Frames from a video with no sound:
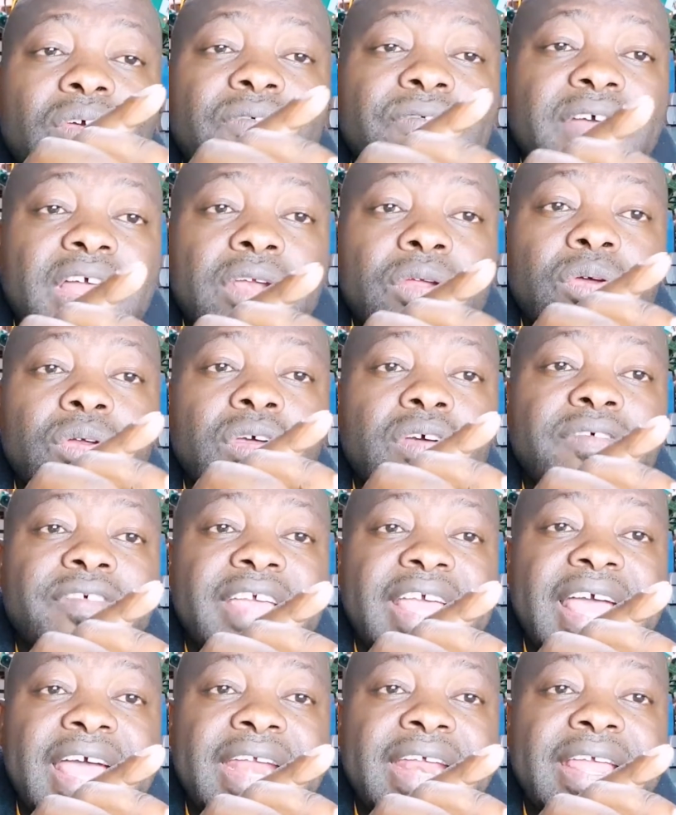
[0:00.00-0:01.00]
overload of
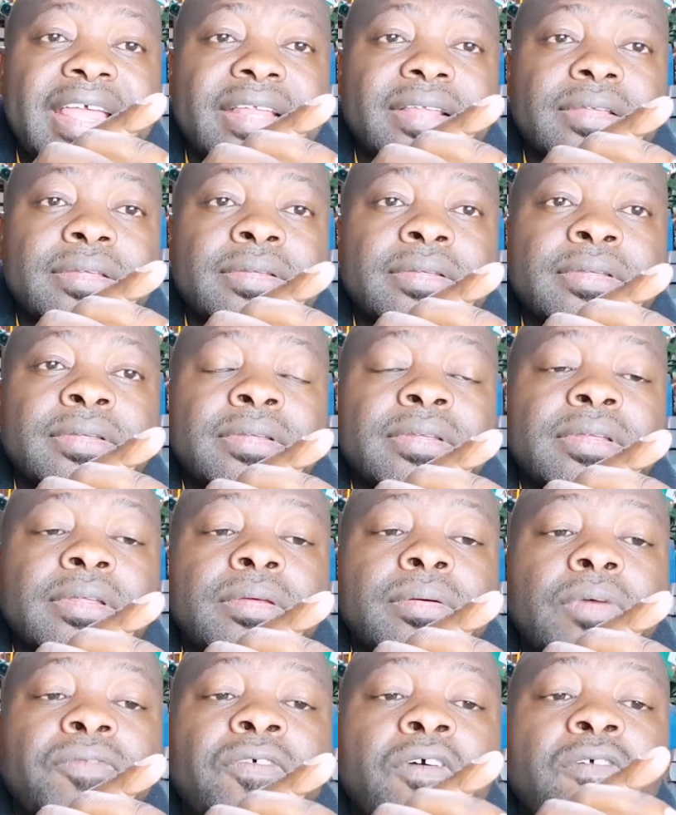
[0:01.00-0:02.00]
current
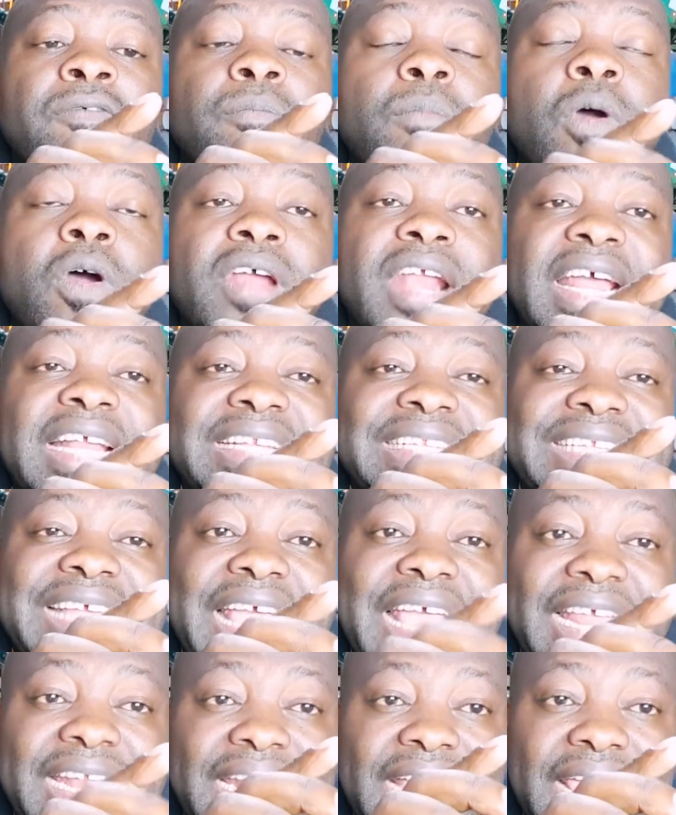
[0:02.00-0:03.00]
for more than
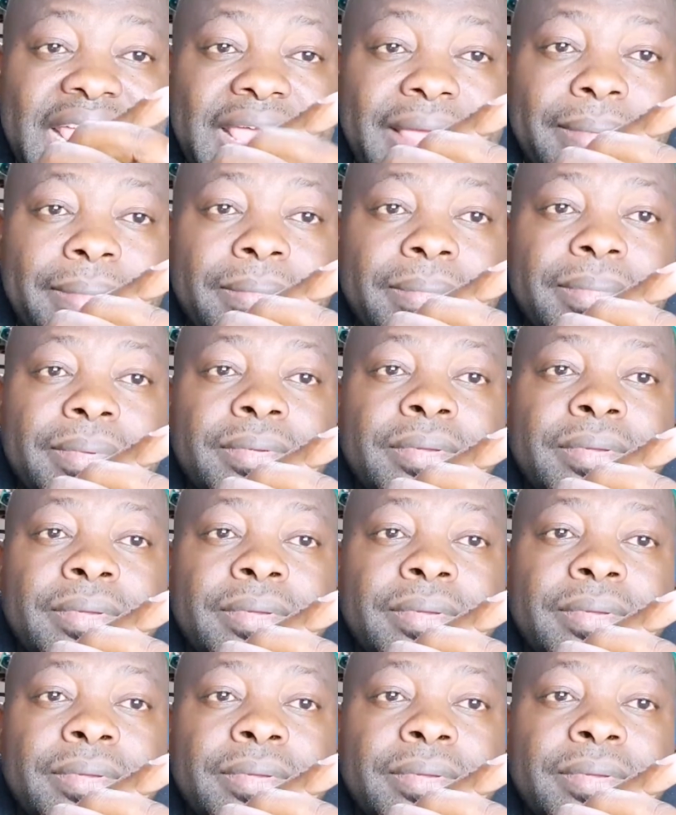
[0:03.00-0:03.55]
10 amp,